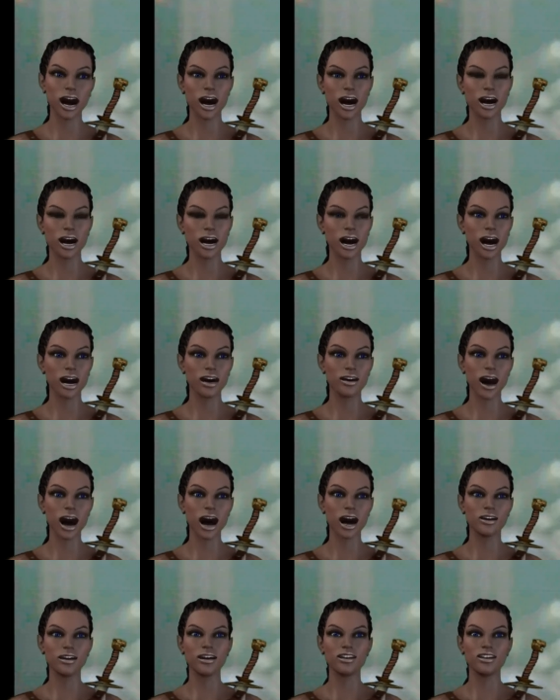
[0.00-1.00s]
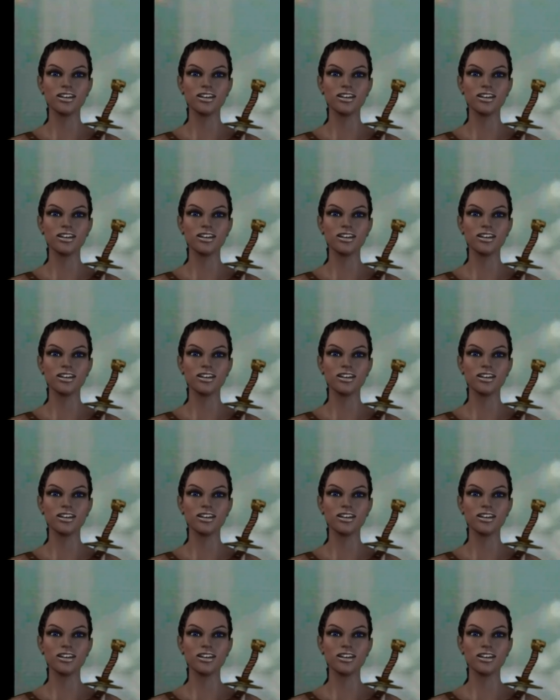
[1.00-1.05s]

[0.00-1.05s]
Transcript: And then they